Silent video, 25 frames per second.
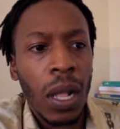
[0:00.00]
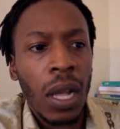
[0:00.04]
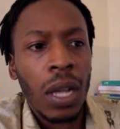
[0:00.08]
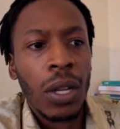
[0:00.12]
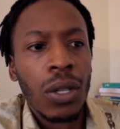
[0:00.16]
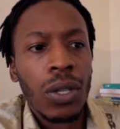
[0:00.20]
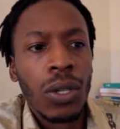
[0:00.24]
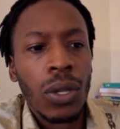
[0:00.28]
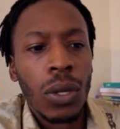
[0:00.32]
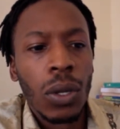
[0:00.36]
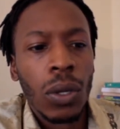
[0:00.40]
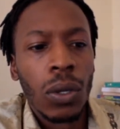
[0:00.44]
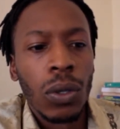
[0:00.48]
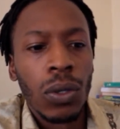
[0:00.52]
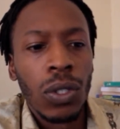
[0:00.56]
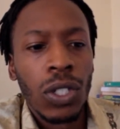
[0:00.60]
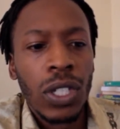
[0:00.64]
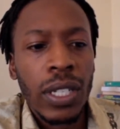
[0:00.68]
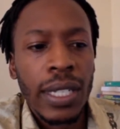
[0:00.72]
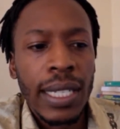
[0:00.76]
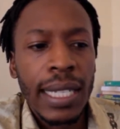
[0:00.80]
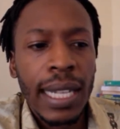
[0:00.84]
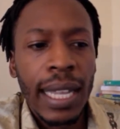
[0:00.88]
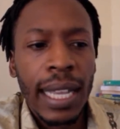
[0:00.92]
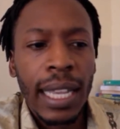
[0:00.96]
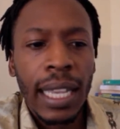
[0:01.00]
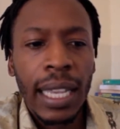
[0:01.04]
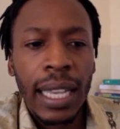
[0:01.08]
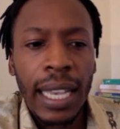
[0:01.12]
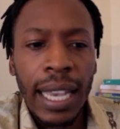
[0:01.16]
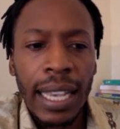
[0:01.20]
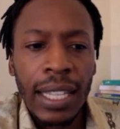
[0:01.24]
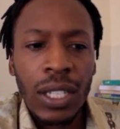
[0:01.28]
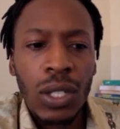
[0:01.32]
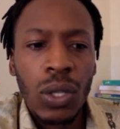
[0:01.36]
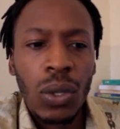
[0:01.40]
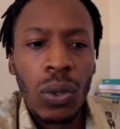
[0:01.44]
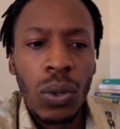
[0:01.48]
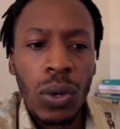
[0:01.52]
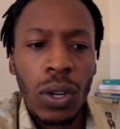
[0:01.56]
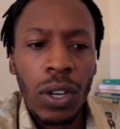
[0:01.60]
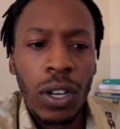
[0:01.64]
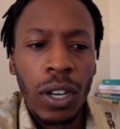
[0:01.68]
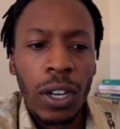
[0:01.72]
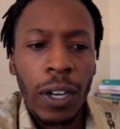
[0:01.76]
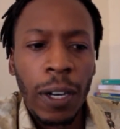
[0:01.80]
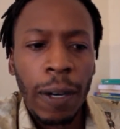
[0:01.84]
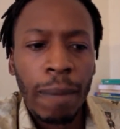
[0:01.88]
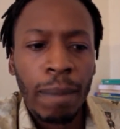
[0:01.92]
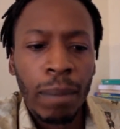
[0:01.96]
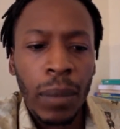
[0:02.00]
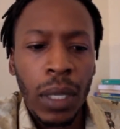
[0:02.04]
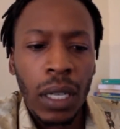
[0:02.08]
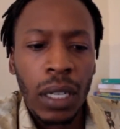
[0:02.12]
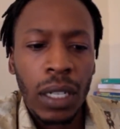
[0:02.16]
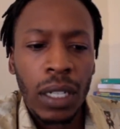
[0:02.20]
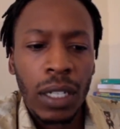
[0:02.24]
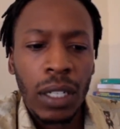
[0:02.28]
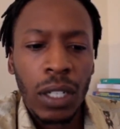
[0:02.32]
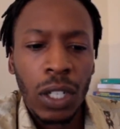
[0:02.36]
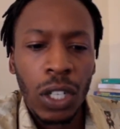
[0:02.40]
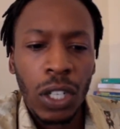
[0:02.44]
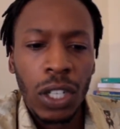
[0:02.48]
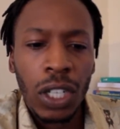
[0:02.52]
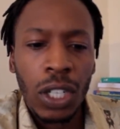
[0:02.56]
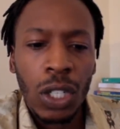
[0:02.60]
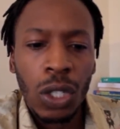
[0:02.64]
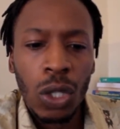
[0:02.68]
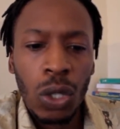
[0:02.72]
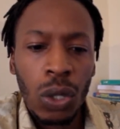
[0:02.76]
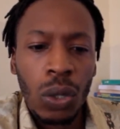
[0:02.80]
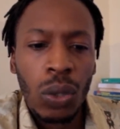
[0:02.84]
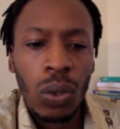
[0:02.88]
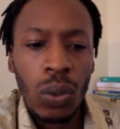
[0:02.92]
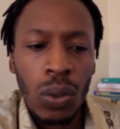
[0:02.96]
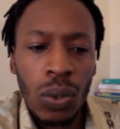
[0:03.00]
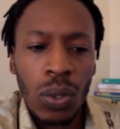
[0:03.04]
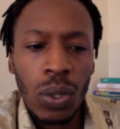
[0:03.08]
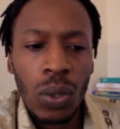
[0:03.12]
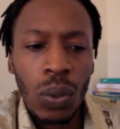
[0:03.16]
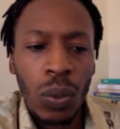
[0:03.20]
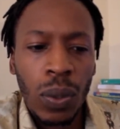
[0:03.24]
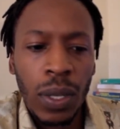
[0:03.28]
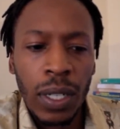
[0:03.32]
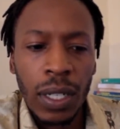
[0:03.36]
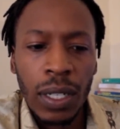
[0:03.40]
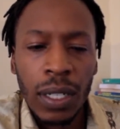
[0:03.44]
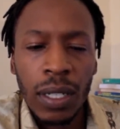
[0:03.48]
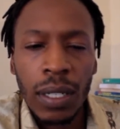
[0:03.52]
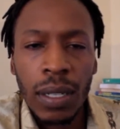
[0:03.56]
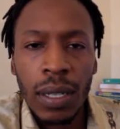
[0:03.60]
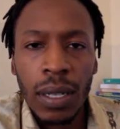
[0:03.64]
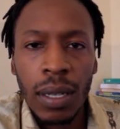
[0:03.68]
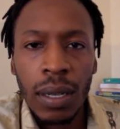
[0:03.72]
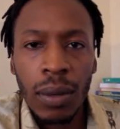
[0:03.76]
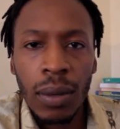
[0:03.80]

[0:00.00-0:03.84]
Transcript: So just like as you are gonna choose what